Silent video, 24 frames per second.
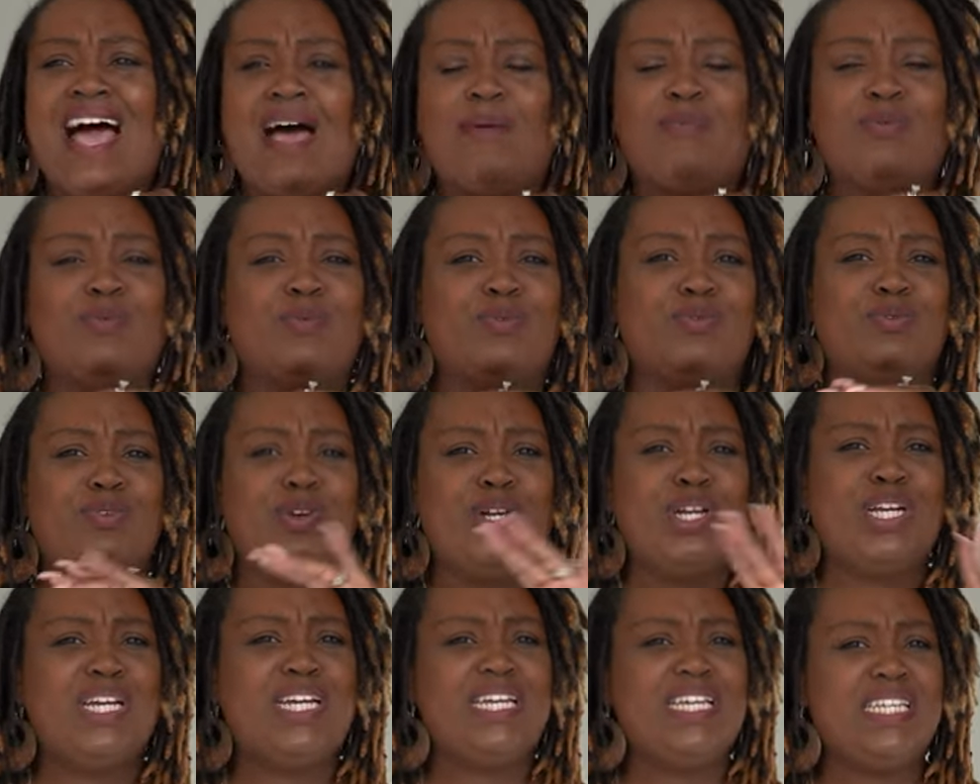I'm
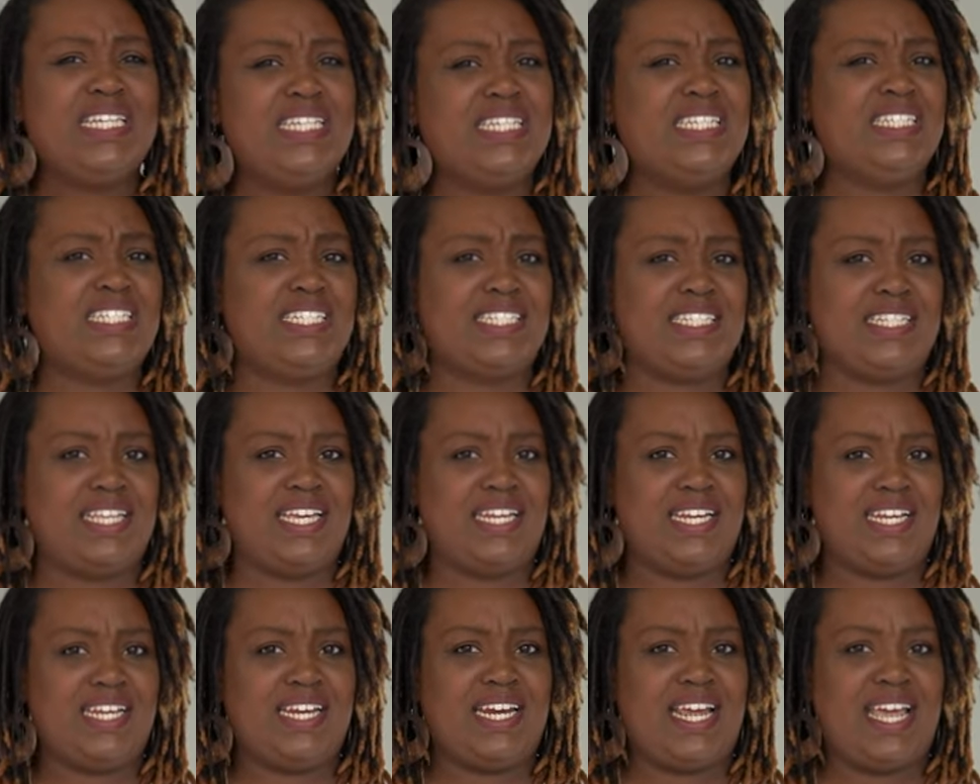really just
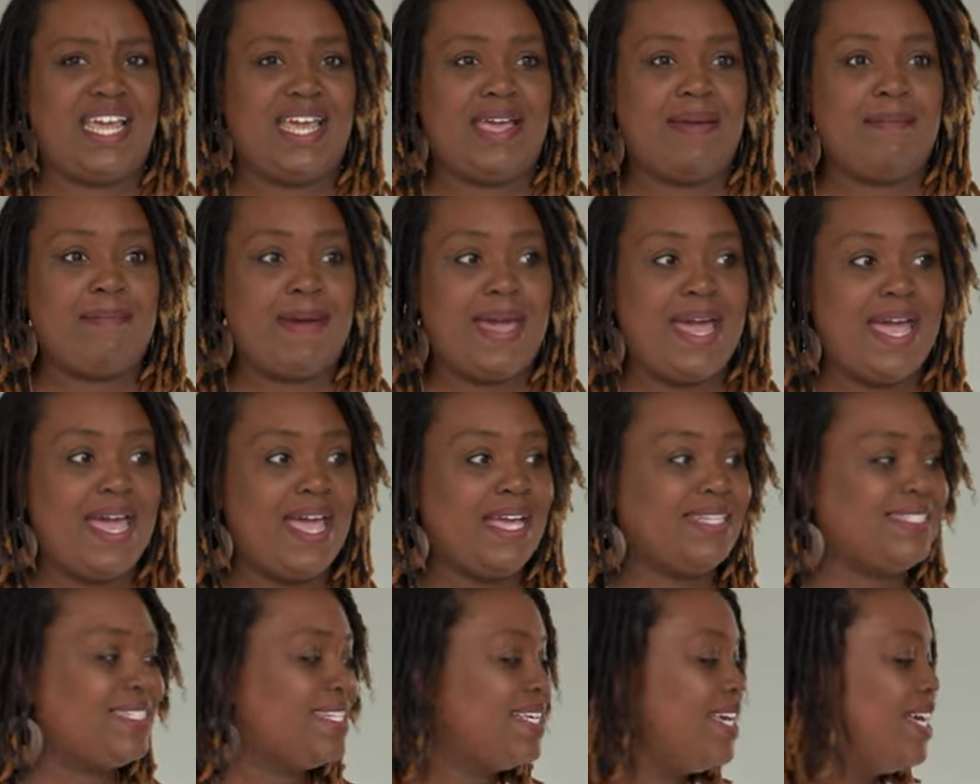getting into
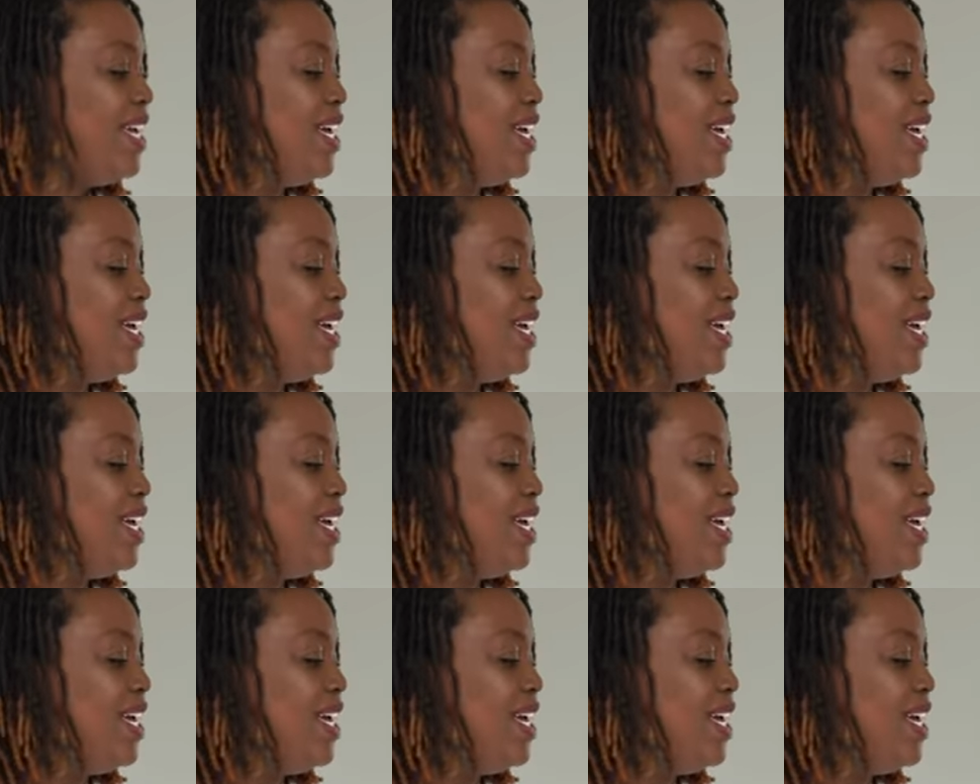handbags.